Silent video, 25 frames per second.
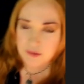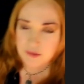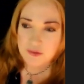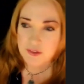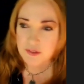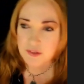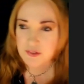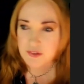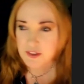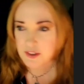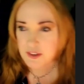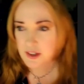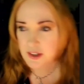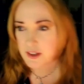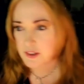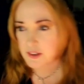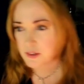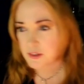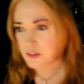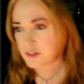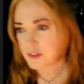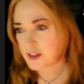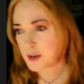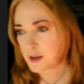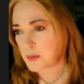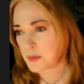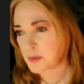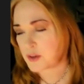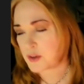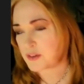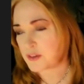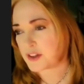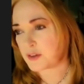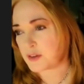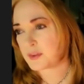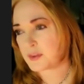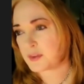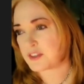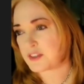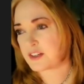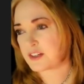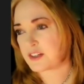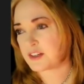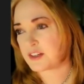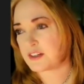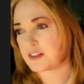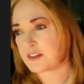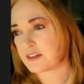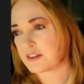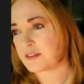$50 demo that we
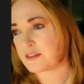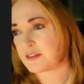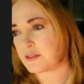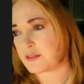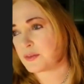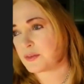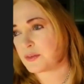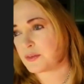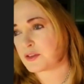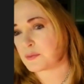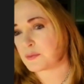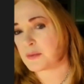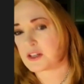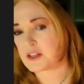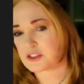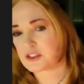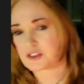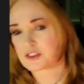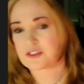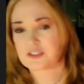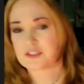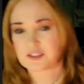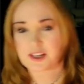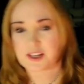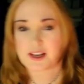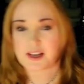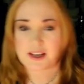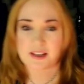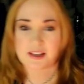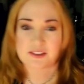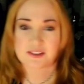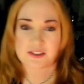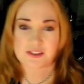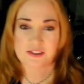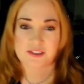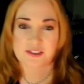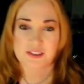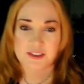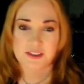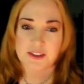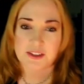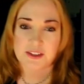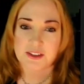did with Marshall Stacks,